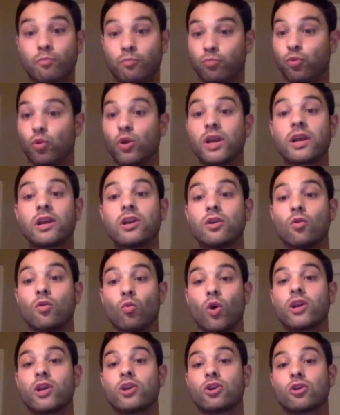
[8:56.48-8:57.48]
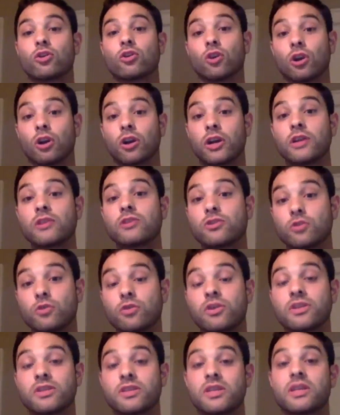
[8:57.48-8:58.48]
bring what you're learning to
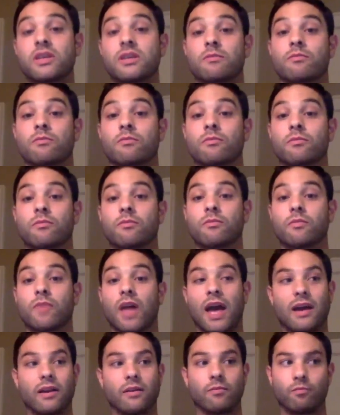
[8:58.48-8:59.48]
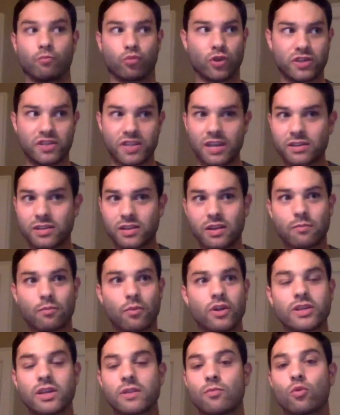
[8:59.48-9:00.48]
the team and present it at
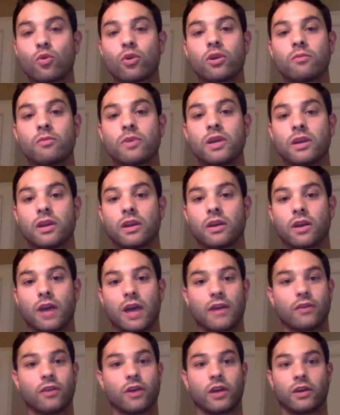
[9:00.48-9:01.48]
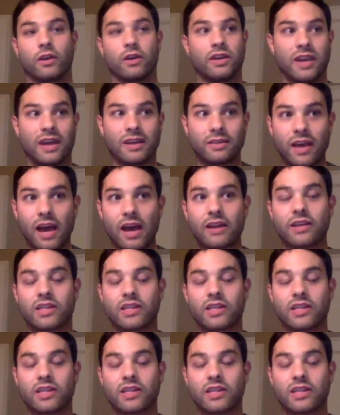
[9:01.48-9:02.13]
Monday morning meeting and like get that